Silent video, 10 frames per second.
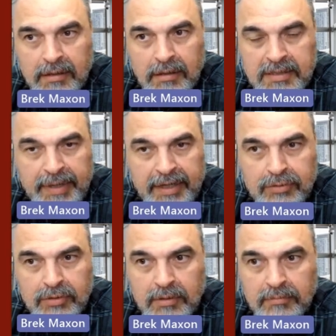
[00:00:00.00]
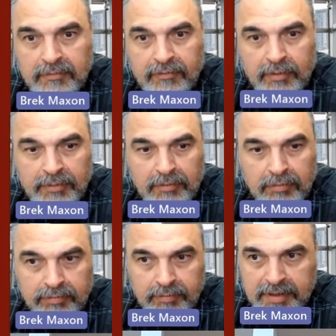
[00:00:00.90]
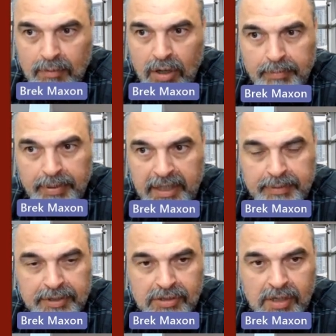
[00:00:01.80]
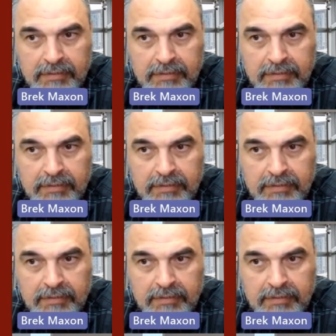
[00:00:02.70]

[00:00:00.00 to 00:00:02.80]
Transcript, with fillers: the spectrum from the, the small pickup and